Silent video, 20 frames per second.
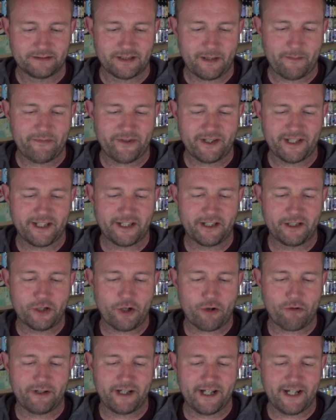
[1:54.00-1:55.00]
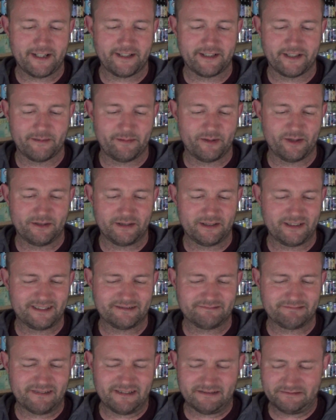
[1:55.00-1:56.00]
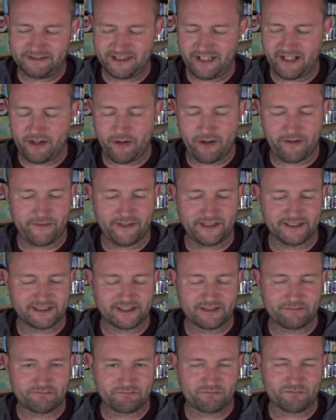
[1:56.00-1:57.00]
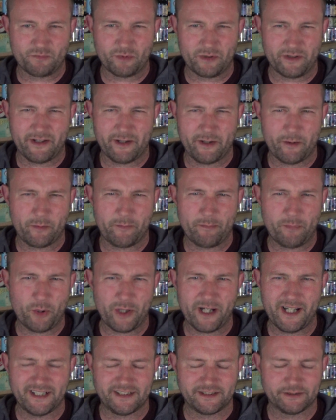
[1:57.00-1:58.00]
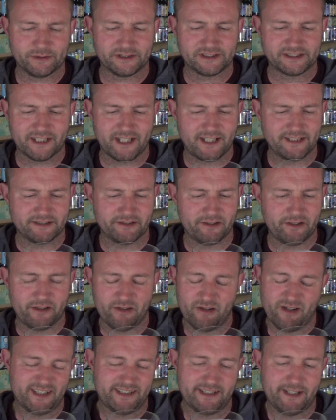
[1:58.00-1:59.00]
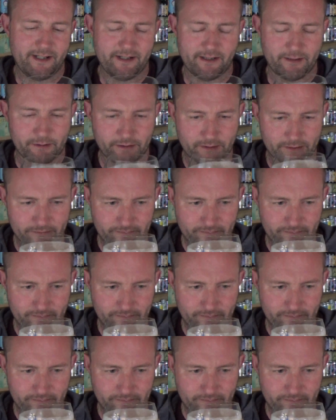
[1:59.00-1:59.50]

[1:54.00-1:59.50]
I'm thinking coriander, but I don't know if it's they put it into a Saison or not. I don't know.